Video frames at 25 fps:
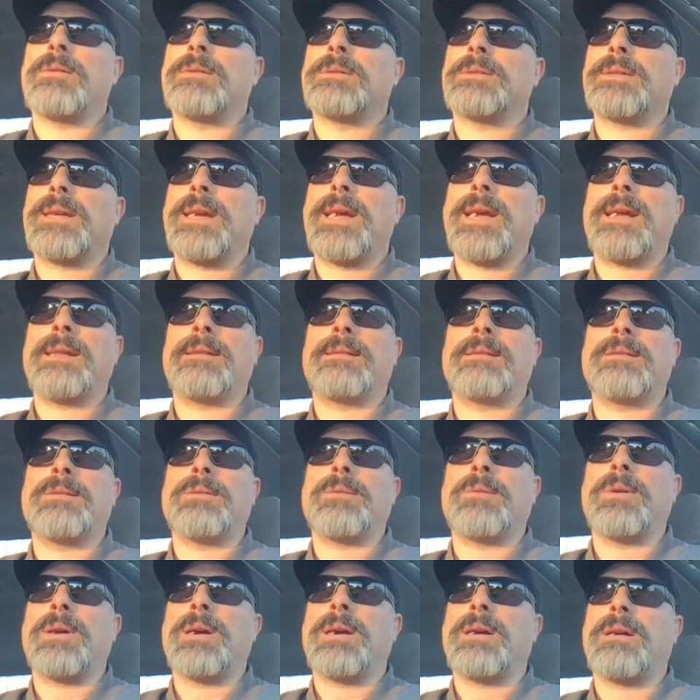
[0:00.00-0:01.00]
I had
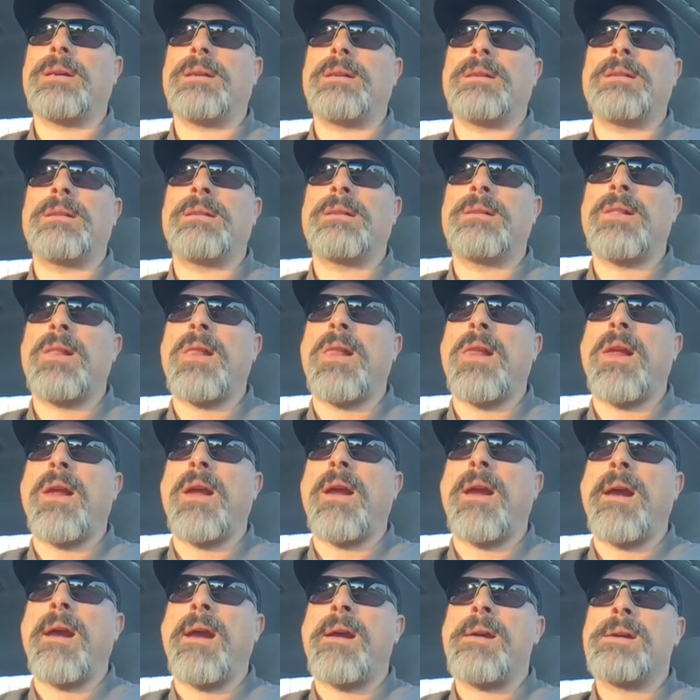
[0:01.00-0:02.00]
to uh,
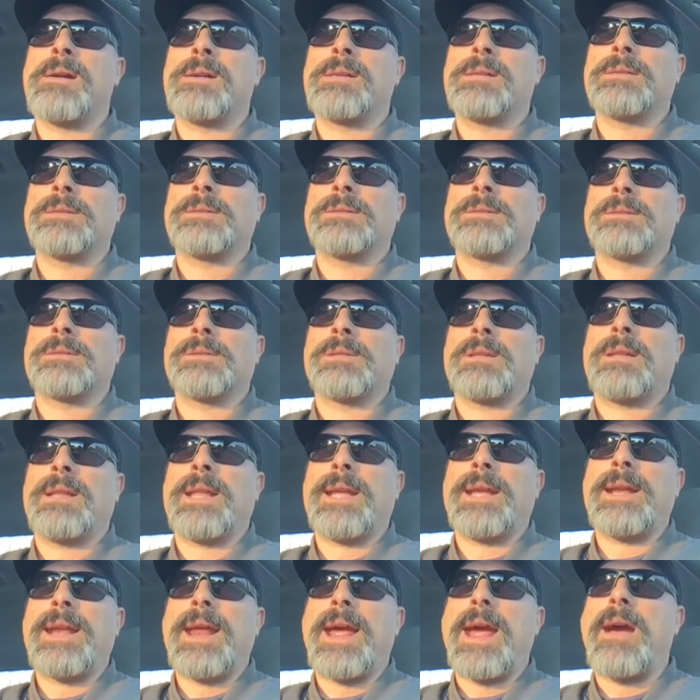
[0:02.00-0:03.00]

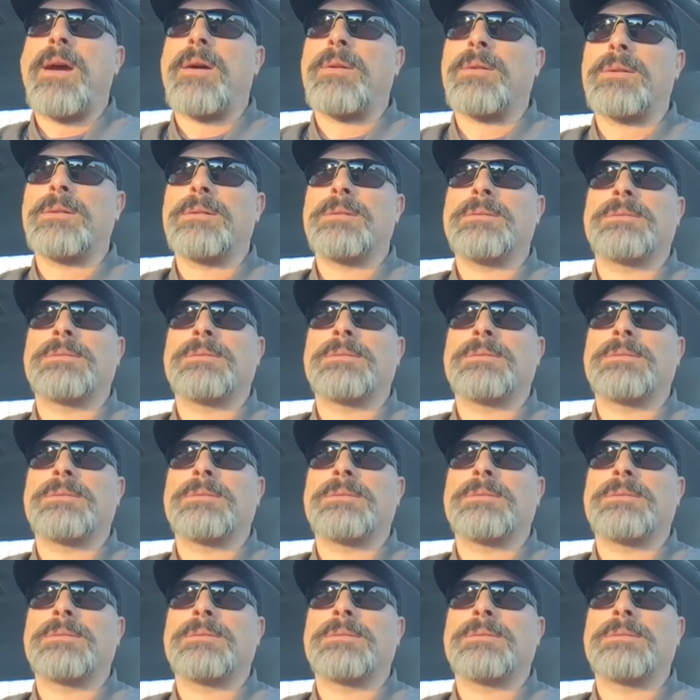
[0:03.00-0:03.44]
lay down